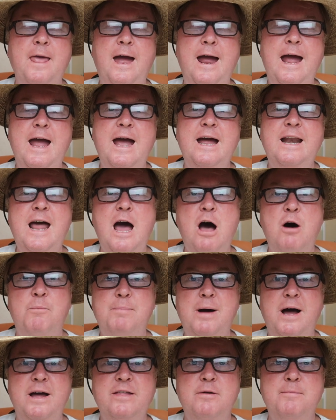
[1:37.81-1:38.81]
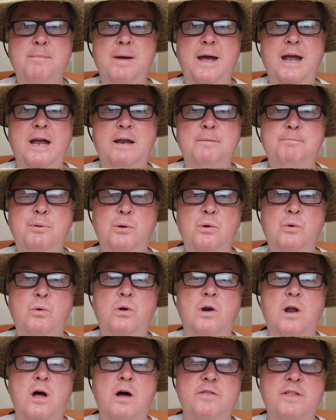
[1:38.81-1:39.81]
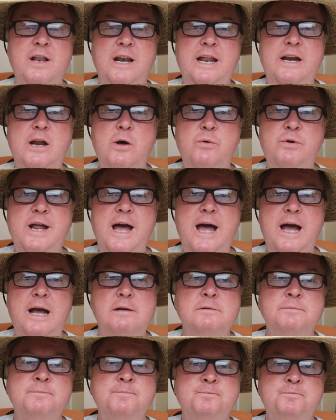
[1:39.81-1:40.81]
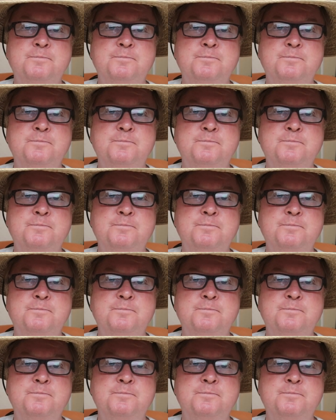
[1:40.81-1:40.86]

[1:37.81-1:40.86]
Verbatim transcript: and out by the main pool on the Lido deck.